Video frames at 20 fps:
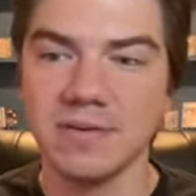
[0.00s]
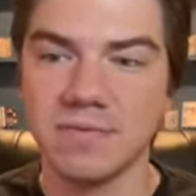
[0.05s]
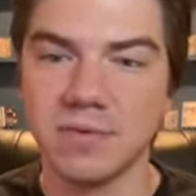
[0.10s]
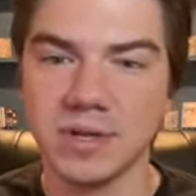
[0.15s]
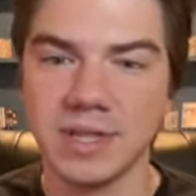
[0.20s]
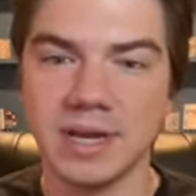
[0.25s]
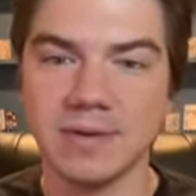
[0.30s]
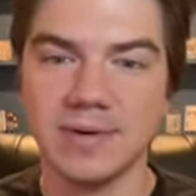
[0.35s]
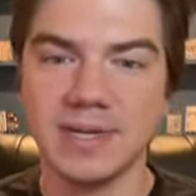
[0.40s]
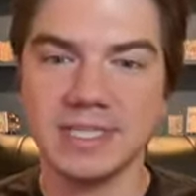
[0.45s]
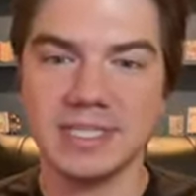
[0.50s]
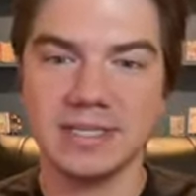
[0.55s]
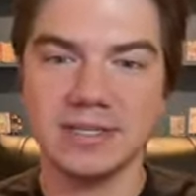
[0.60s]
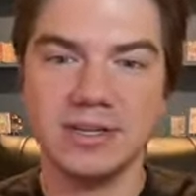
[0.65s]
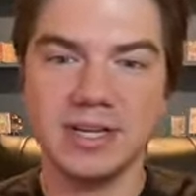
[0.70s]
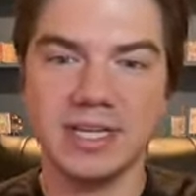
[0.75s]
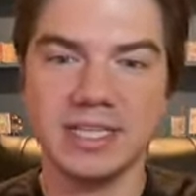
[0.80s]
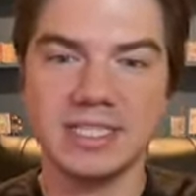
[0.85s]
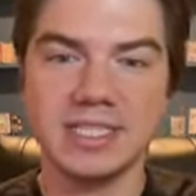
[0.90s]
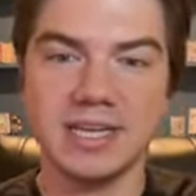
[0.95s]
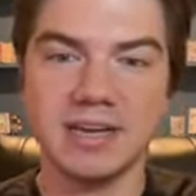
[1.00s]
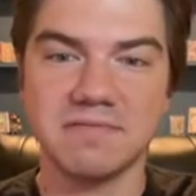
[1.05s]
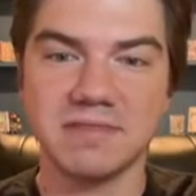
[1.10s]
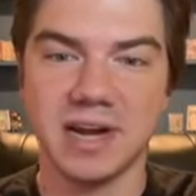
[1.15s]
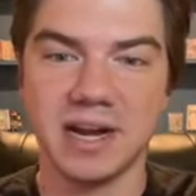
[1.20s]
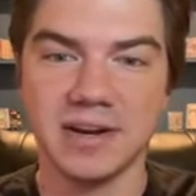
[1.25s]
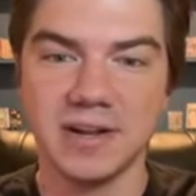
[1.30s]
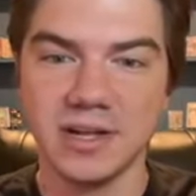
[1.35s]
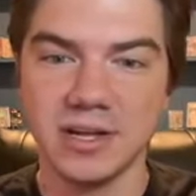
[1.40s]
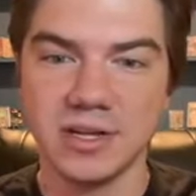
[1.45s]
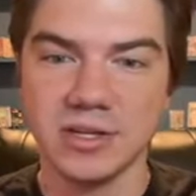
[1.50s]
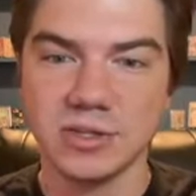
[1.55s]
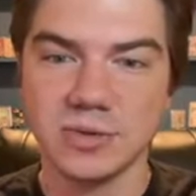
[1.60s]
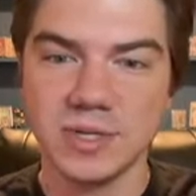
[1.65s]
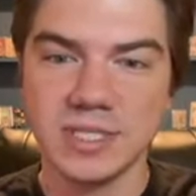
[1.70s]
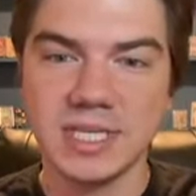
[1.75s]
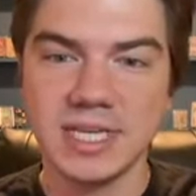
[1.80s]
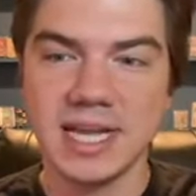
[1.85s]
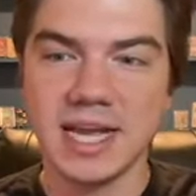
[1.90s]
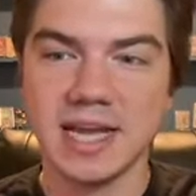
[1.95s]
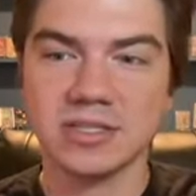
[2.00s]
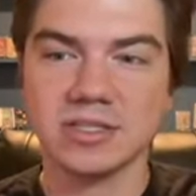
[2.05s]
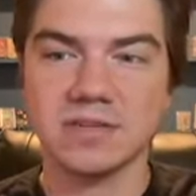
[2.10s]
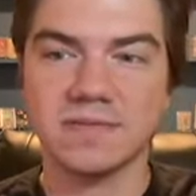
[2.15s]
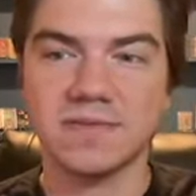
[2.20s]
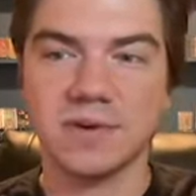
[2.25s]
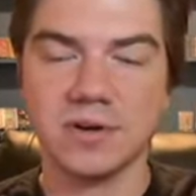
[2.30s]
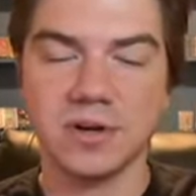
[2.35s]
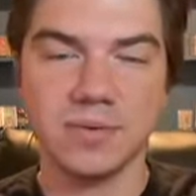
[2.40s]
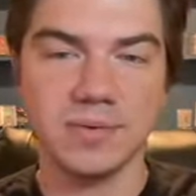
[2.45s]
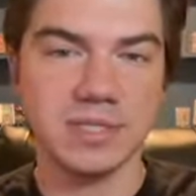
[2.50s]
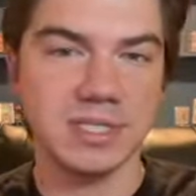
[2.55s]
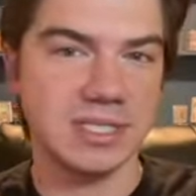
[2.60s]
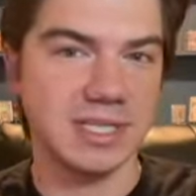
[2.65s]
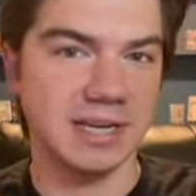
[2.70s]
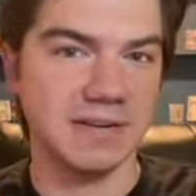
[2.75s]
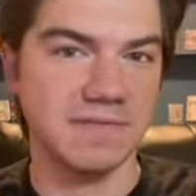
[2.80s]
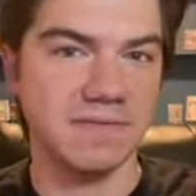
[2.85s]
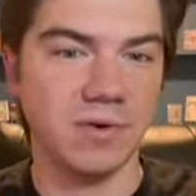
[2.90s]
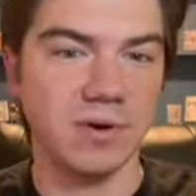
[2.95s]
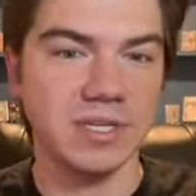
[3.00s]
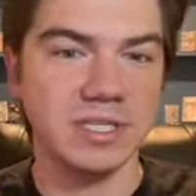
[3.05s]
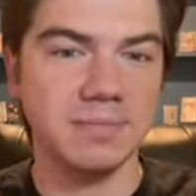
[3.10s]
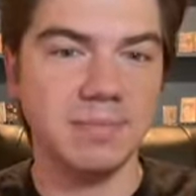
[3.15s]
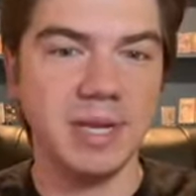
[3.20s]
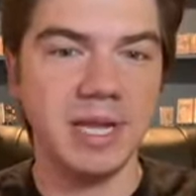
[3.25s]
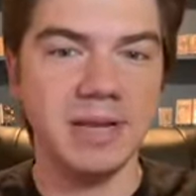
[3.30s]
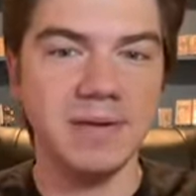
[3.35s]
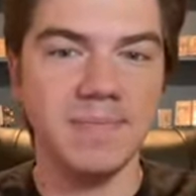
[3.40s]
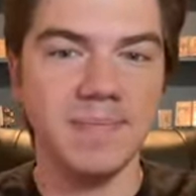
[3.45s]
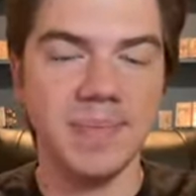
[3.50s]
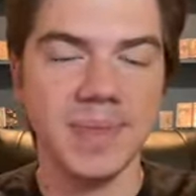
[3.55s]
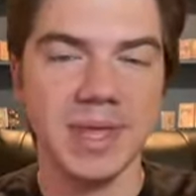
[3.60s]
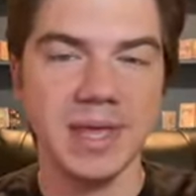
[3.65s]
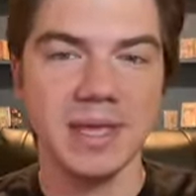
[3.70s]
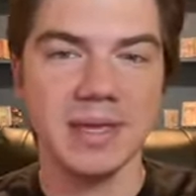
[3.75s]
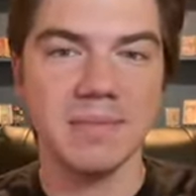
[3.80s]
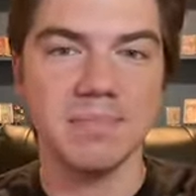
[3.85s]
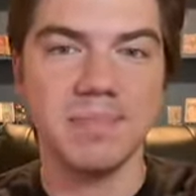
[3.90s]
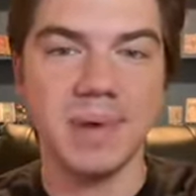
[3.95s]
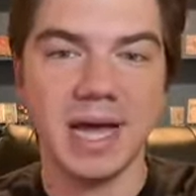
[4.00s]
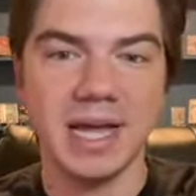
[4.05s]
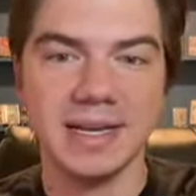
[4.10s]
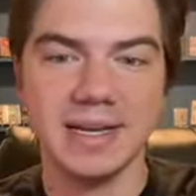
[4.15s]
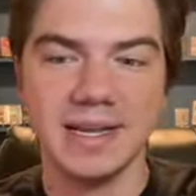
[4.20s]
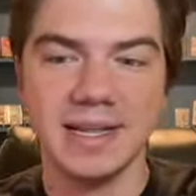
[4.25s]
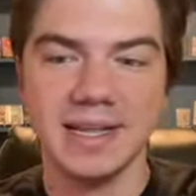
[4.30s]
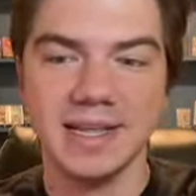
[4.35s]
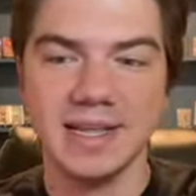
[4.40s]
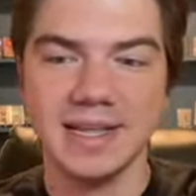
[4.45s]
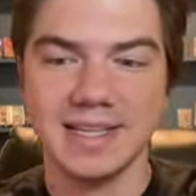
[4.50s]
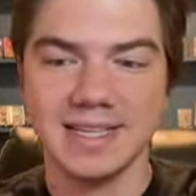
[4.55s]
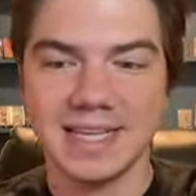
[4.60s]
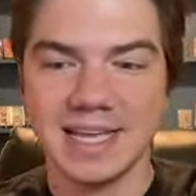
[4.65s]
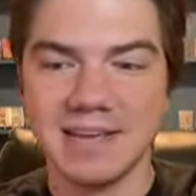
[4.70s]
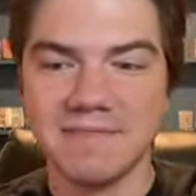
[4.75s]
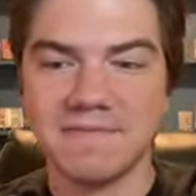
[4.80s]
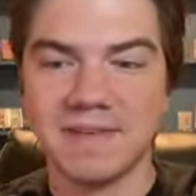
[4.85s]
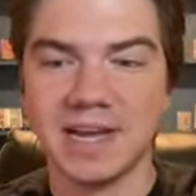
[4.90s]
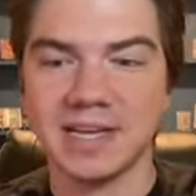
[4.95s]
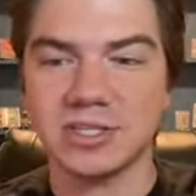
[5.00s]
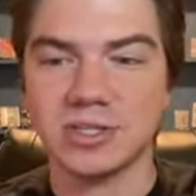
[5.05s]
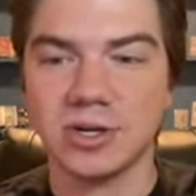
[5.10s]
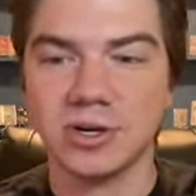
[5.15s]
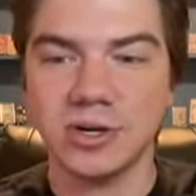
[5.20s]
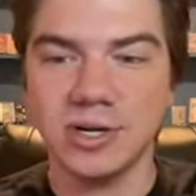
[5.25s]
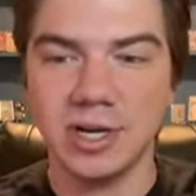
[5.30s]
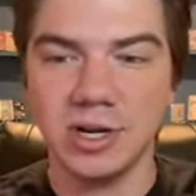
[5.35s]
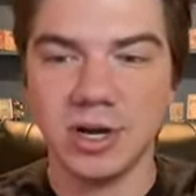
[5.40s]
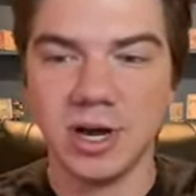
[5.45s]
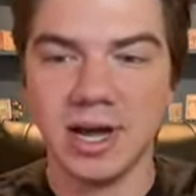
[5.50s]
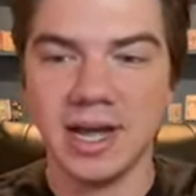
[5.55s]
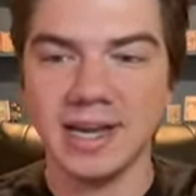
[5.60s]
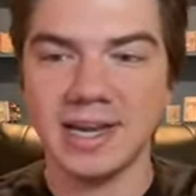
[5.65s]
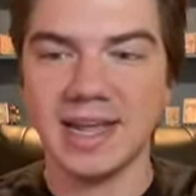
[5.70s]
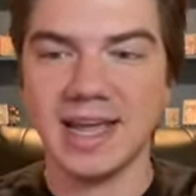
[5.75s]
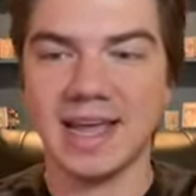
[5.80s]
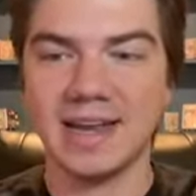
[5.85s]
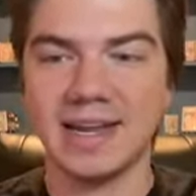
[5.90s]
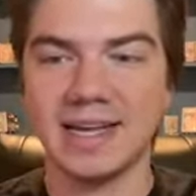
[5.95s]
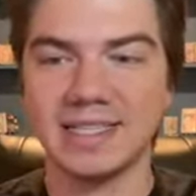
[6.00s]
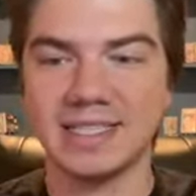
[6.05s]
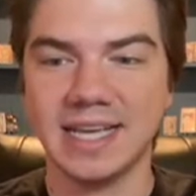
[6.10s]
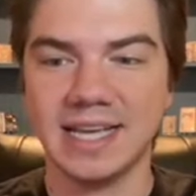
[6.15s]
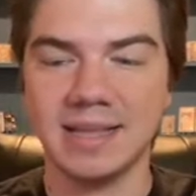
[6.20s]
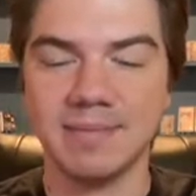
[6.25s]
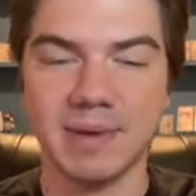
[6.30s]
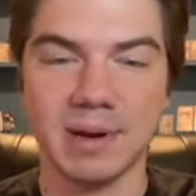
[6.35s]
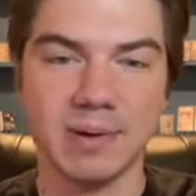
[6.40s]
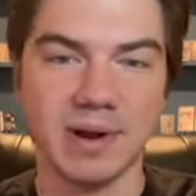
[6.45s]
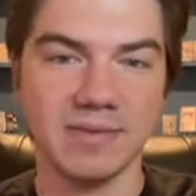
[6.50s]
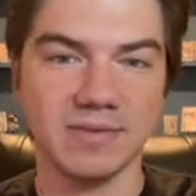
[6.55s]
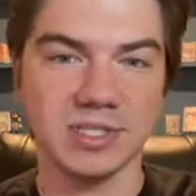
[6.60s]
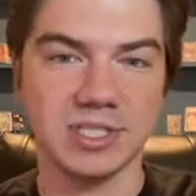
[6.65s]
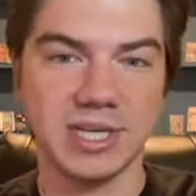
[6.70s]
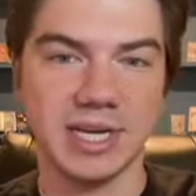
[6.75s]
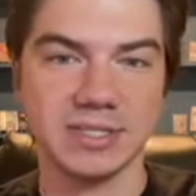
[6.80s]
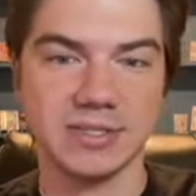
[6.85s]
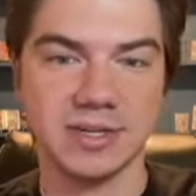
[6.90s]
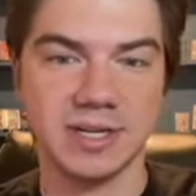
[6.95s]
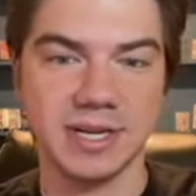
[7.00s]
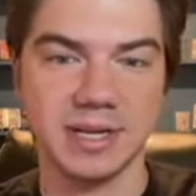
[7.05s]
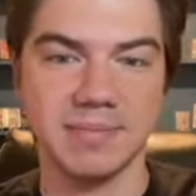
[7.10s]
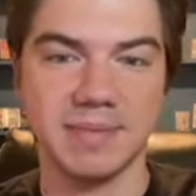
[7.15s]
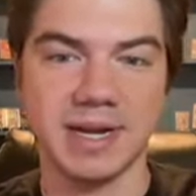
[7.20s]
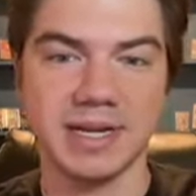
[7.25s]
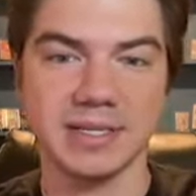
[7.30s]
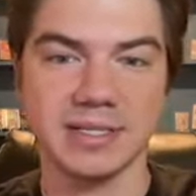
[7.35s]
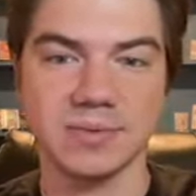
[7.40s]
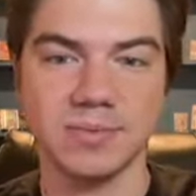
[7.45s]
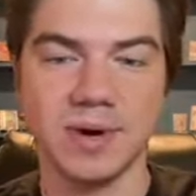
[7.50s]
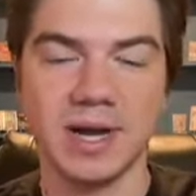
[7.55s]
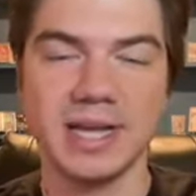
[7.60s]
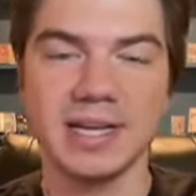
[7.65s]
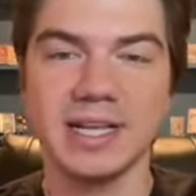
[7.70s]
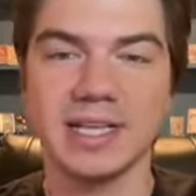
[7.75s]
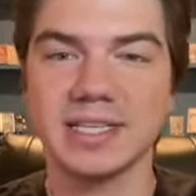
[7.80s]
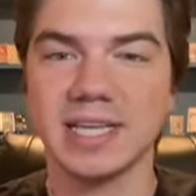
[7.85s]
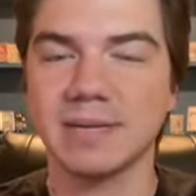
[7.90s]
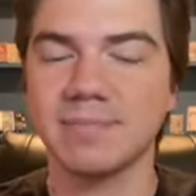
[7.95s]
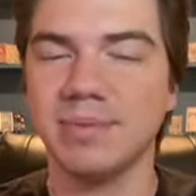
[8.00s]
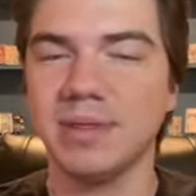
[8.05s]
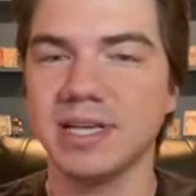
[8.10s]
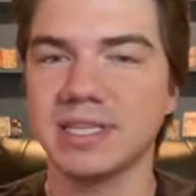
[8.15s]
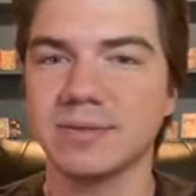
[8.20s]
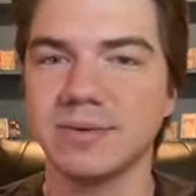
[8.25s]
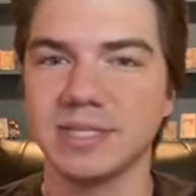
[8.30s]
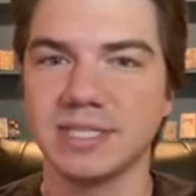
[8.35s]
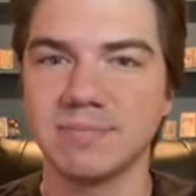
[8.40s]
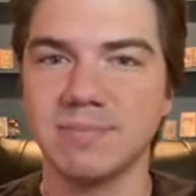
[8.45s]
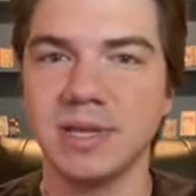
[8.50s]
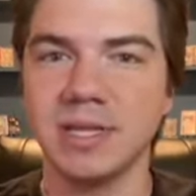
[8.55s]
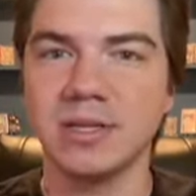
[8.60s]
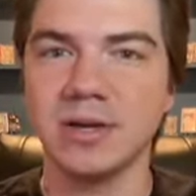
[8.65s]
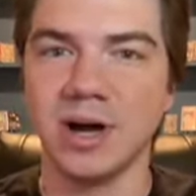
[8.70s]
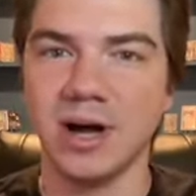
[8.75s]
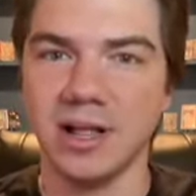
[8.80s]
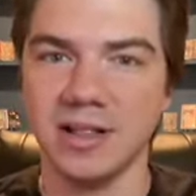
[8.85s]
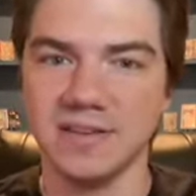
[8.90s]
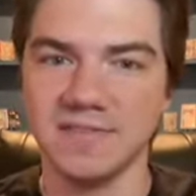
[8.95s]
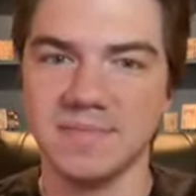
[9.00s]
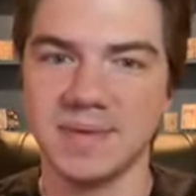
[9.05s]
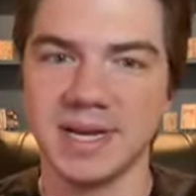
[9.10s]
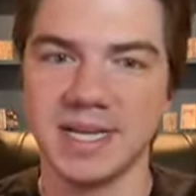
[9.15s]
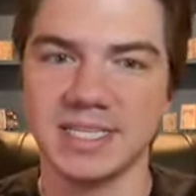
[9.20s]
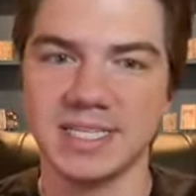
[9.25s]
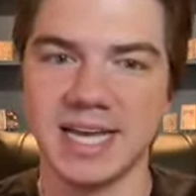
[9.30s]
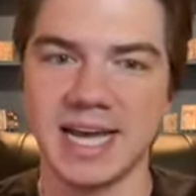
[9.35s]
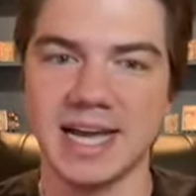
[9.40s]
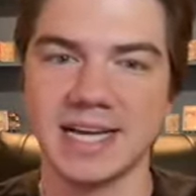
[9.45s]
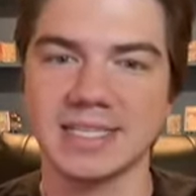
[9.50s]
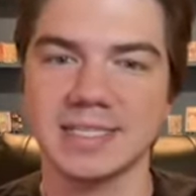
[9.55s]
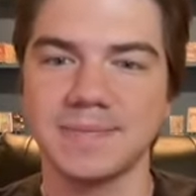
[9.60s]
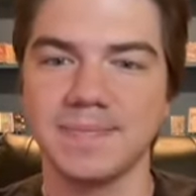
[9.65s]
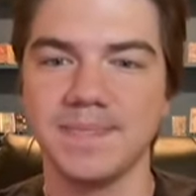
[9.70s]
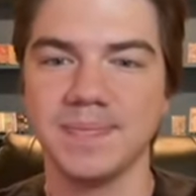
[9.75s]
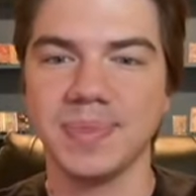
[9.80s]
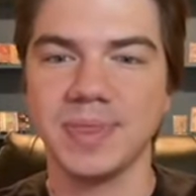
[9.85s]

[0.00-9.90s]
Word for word: For that reason, you can see I've got Twisting Azure Inferno, which is like four speed, but if I turn it on and I say that my rival's checks are getting minus one, it's like plus one speed to all of my attacks.